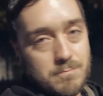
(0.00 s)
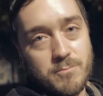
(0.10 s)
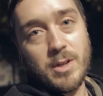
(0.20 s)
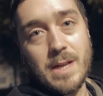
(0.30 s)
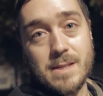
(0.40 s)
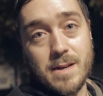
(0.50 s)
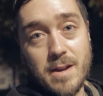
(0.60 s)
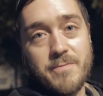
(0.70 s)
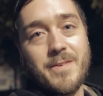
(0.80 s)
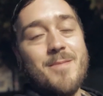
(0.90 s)
realize I
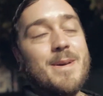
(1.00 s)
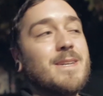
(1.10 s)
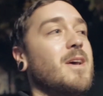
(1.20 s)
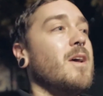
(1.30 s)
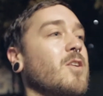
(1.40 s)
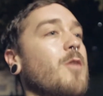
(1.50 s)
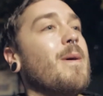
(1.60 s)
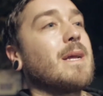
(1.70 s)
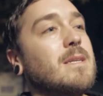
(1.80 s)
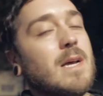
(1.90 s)
didn't film it, go
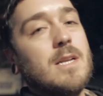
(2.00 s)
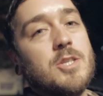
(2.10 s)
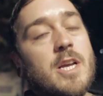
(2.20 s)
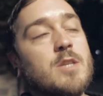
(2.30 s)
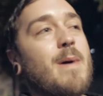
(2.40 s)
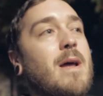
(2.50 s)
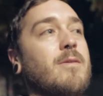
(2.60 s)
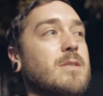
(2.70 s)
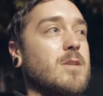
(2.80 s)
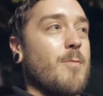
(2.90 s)
back inside, change
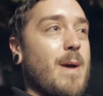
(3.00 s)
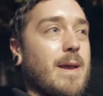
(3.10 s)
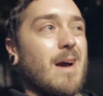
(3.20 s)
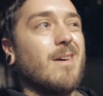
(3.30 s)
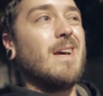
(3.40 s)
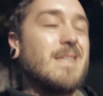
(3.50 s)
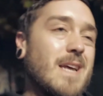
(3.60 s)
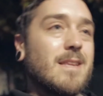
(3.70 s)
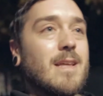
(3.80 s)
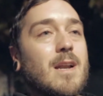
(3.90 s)
batteries, go back out,
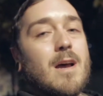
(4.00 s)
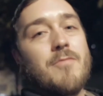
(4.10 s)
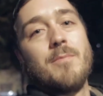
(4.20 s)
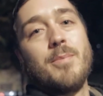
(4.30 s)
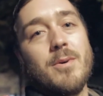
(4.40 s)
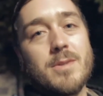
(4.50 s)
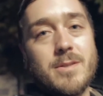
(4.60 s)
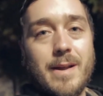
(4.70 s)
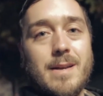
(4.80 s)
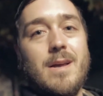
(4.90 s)
take that off the pole
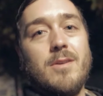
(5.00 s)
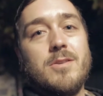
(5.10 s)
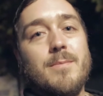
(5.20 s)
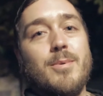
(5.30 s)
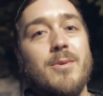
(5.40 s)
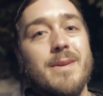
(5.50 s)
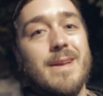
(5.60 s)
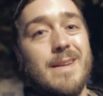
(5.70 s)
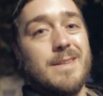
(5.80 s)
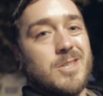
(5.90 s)
so I can nail it to the pole
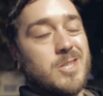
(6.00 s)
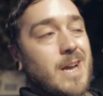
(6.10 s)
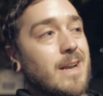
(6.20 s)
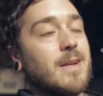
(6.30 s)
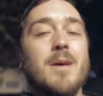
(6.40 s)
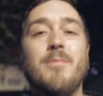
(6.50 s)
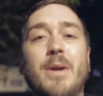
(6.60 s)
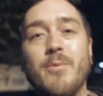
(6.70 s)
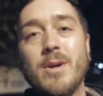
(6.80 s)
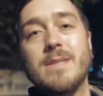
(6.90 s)
again to get the shot.
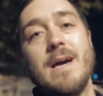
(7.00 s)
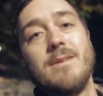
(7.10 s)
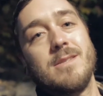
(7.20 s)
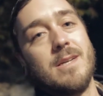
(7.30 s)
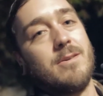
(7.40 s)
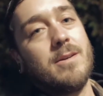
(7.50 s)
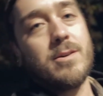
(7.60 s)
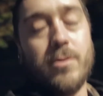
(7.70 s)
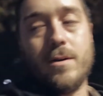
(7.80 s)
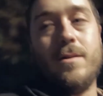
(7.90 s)
But it worked out, so cool.